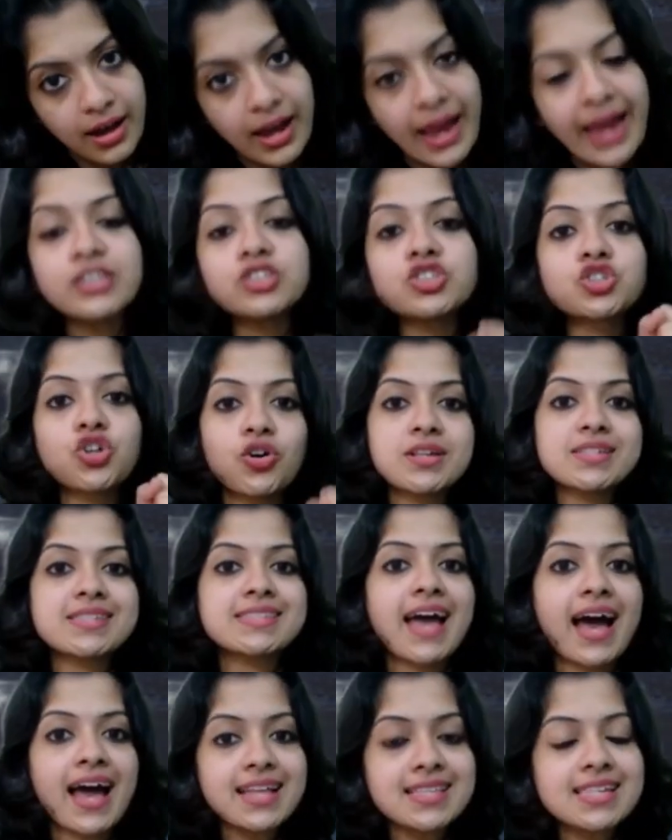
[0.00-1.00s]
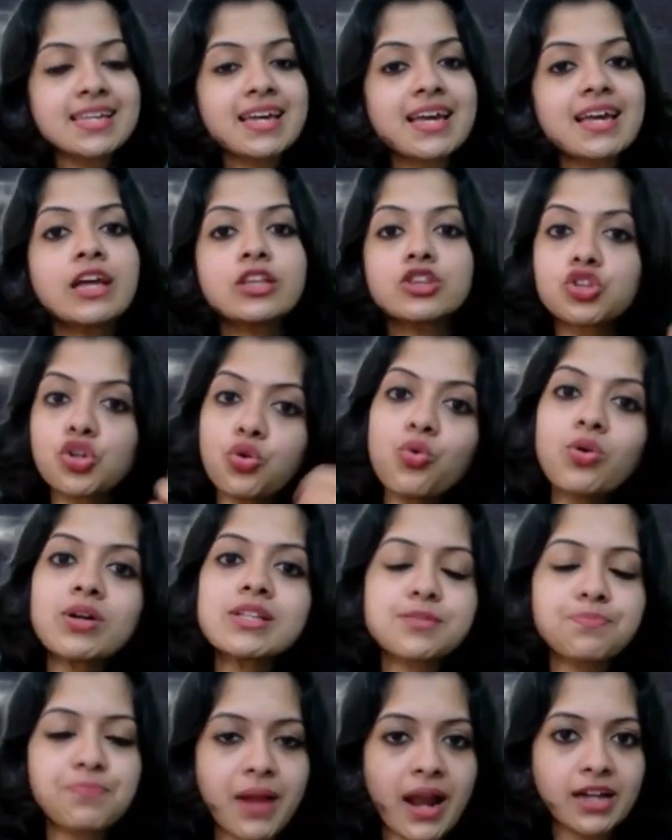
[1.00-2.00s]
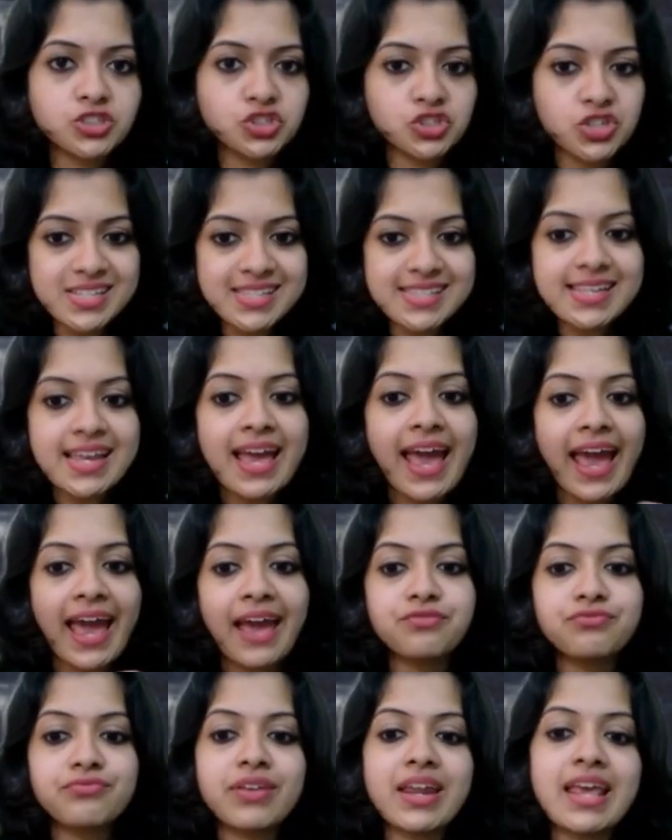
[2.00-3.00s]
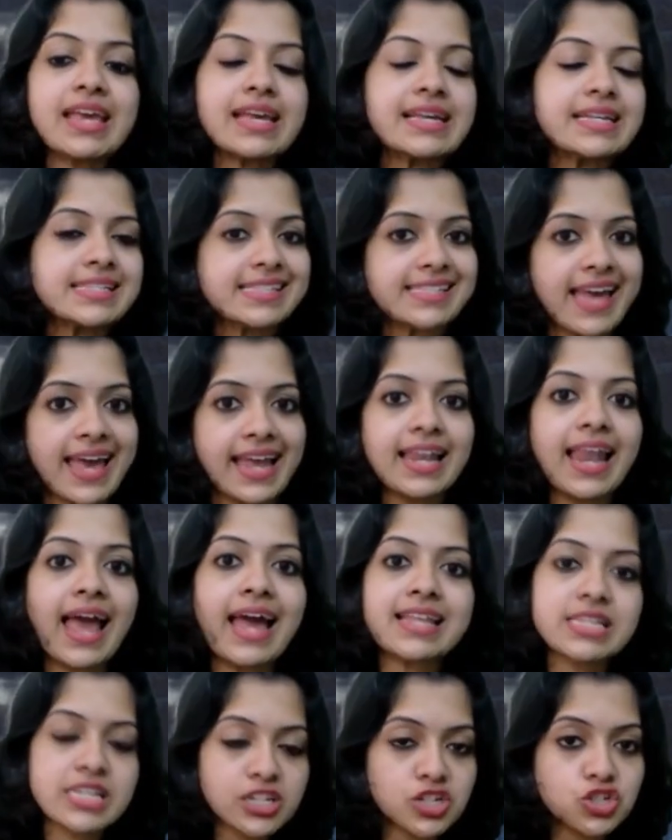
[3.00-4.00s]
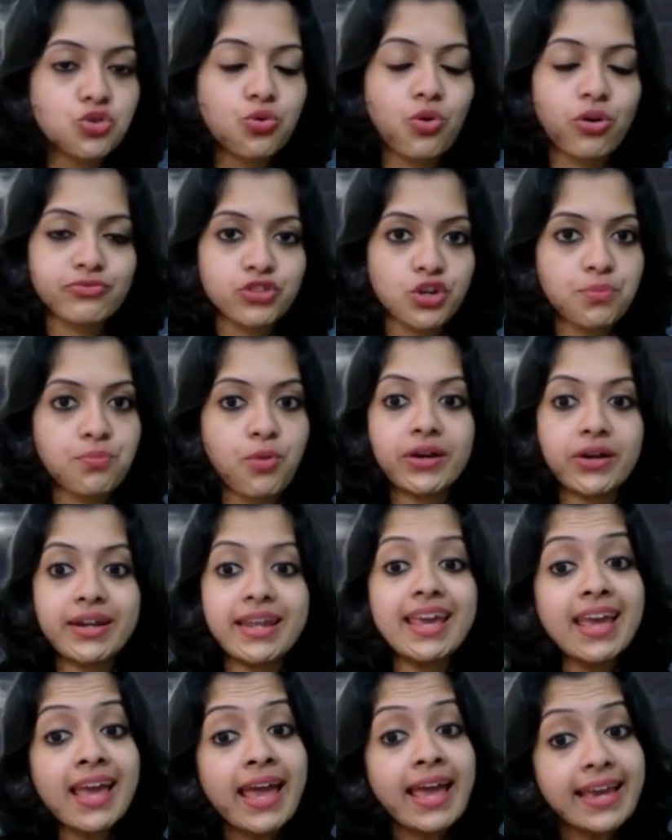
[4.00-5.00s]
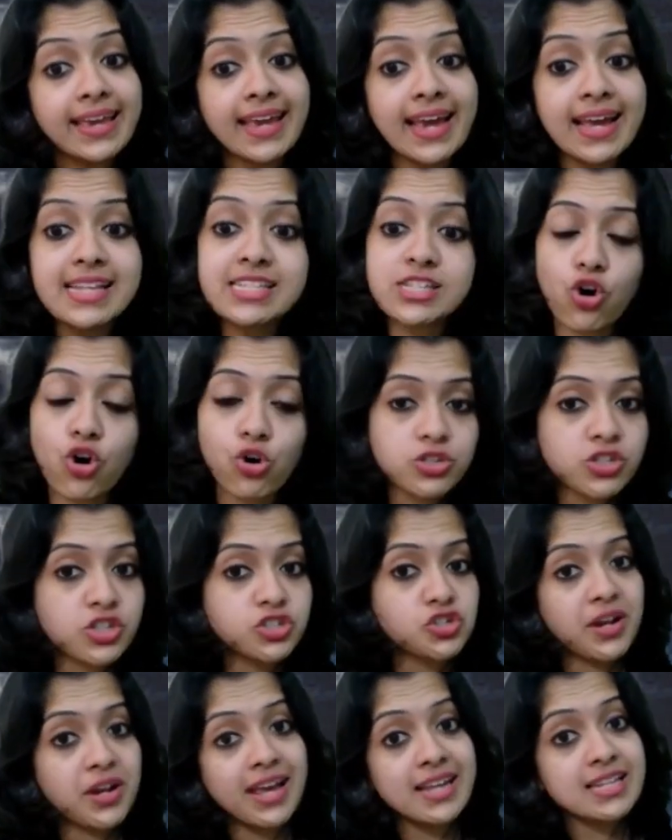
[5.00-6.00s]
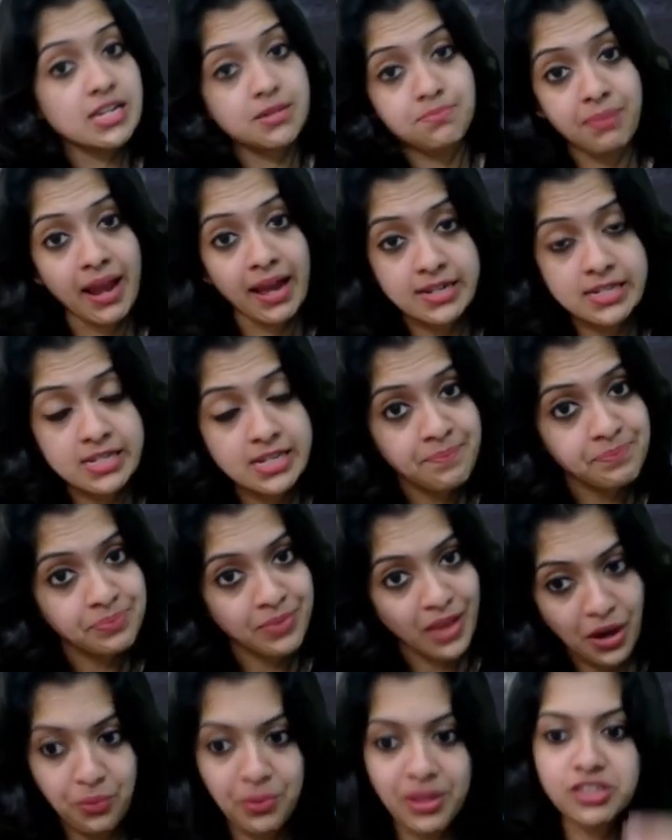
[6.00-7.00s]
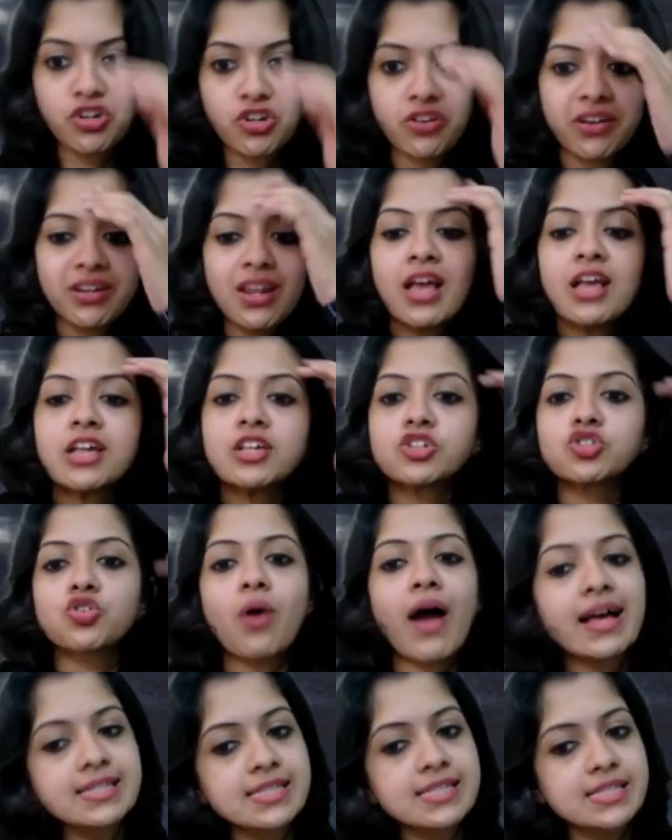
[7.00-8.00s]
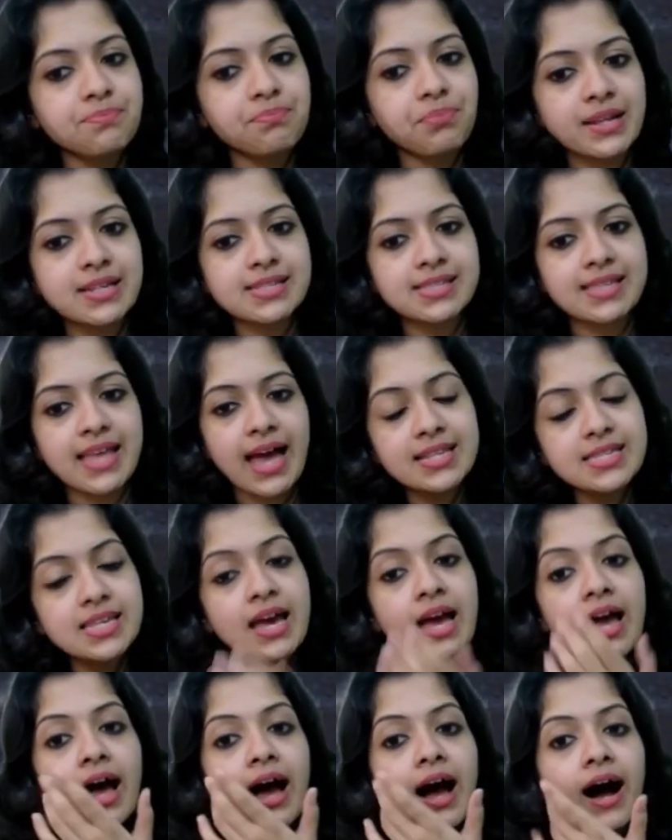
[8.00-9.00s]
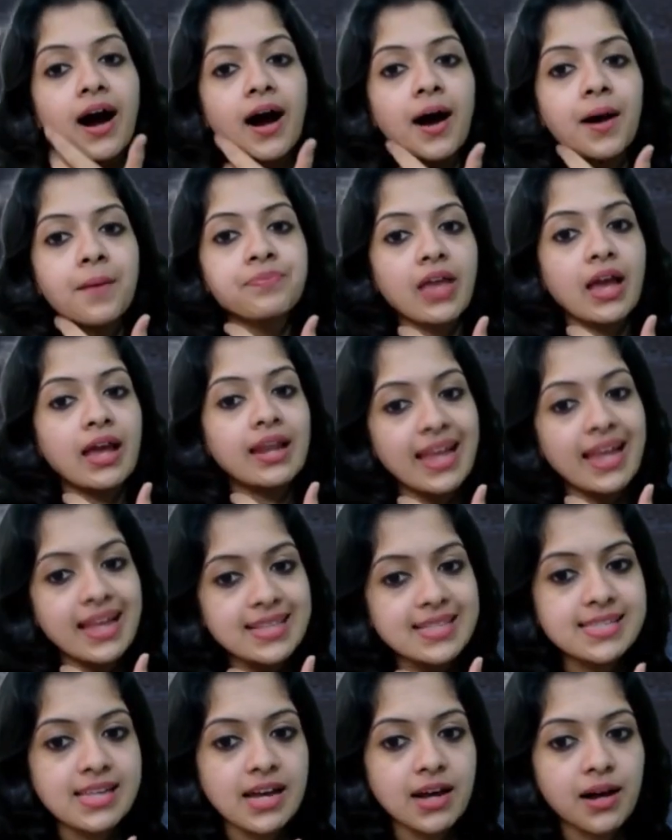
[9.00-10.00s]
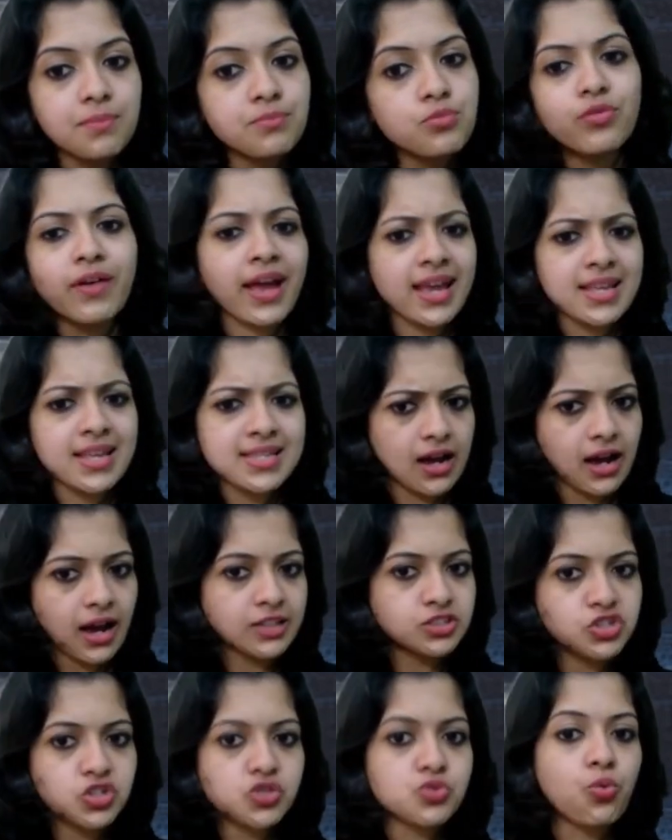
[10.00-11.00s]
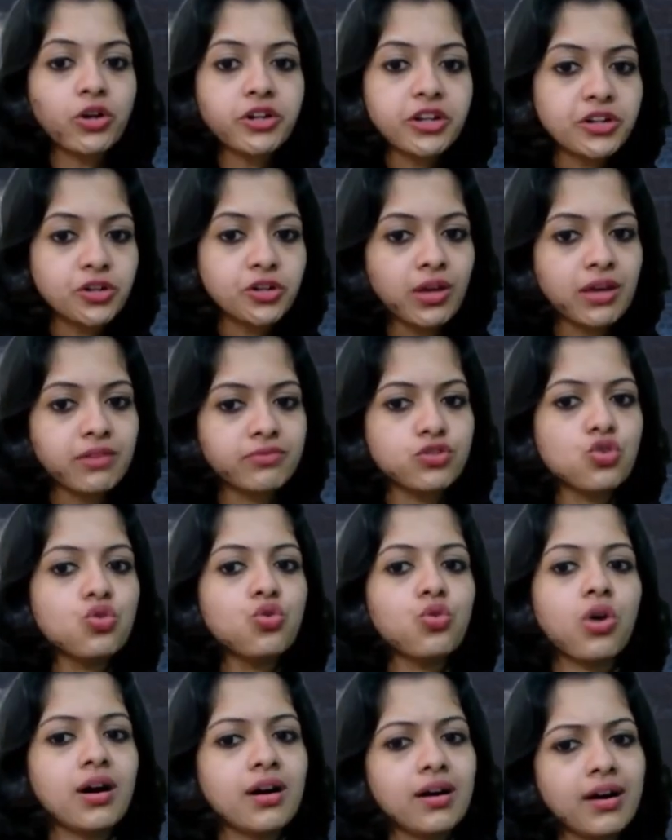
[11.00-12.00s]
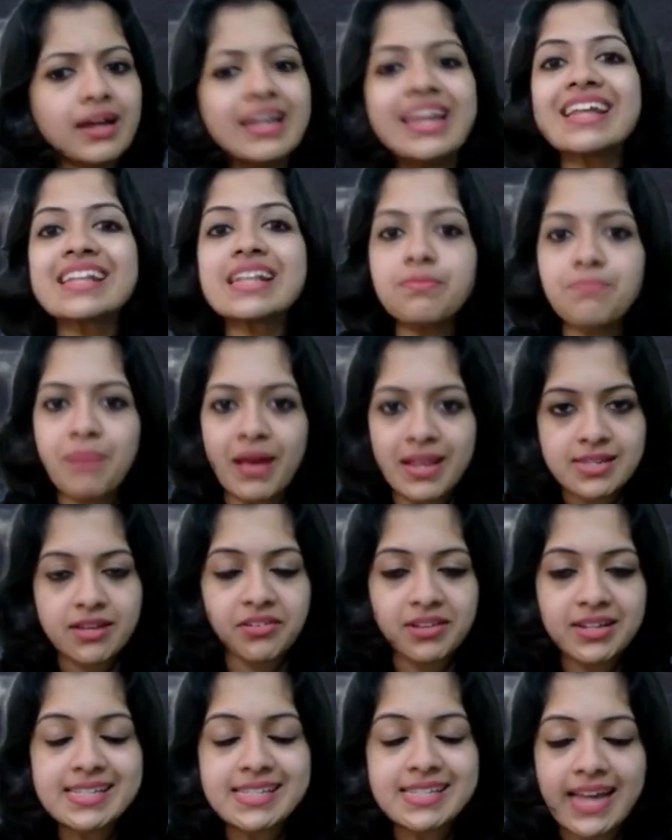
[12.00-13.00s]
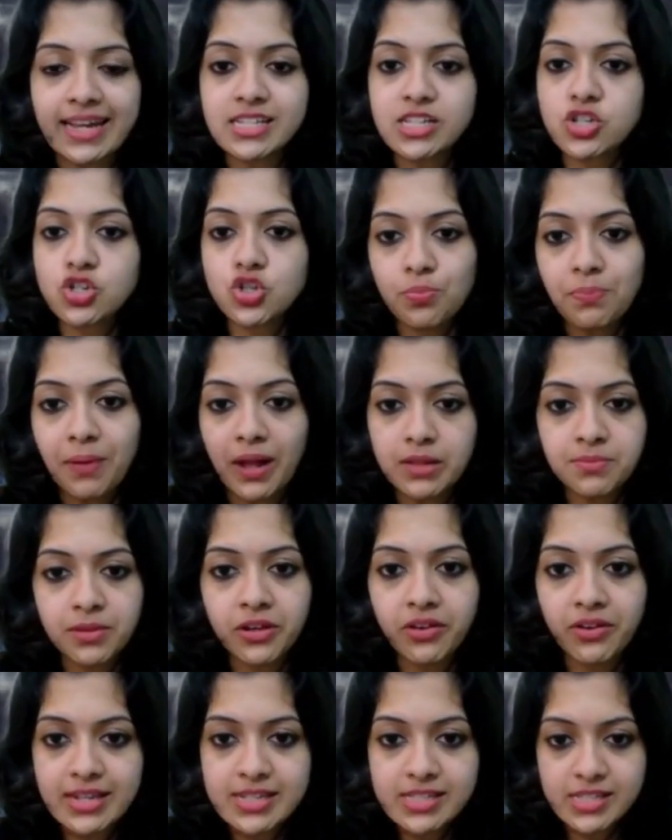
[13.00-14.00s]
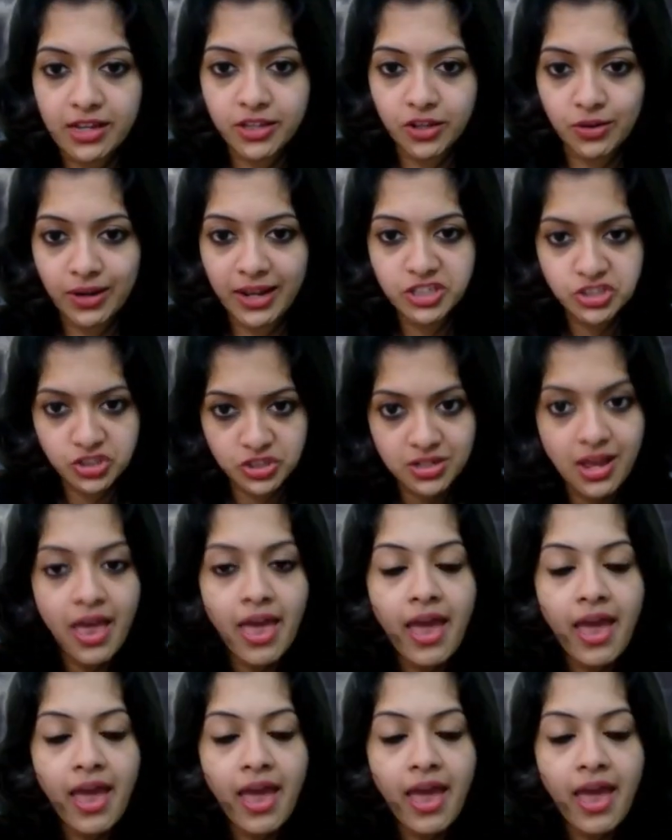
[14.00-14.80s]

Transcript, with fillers: ensures that through its branches, every cell and tissue of your body gets oxygenated blood. Okay, children? So, as simple as that. Let's move ahead. I just wanted to give you a little better insight into pulmonary circulation,